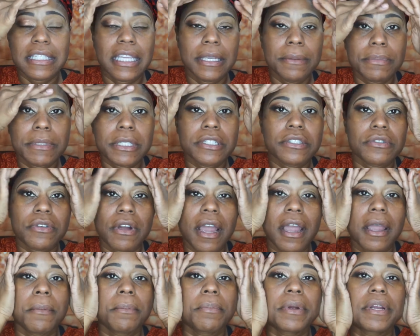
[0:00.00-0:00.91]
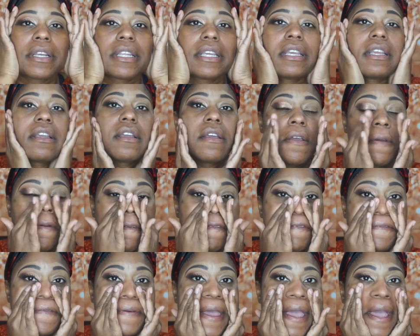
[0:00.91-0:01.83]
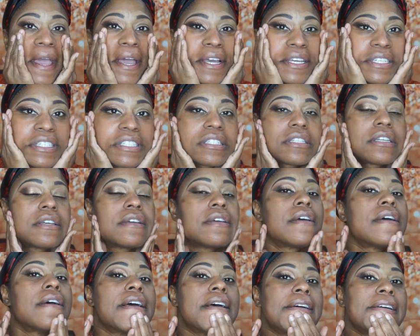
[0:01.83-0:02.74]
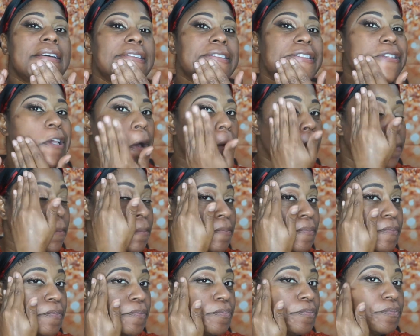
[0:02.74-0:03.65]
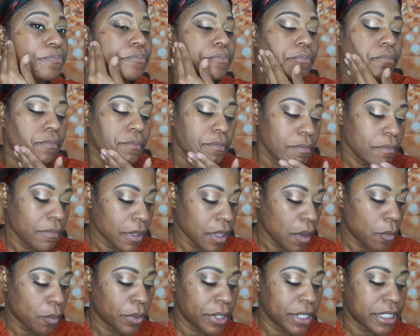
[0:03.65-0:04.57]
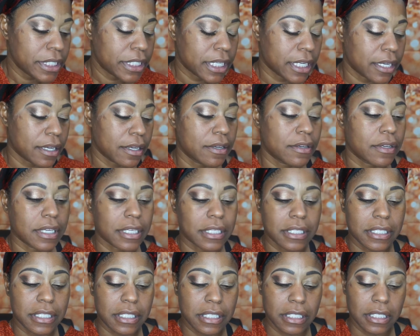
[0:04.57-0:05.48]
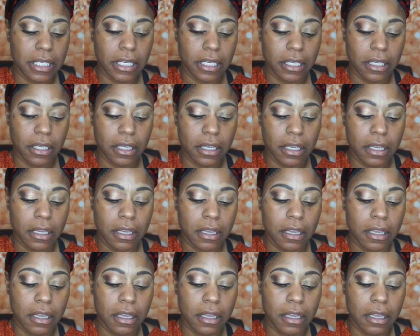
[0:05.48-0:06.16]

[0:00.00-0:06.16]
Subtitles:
seemed to dry pretty fast. So we shall see.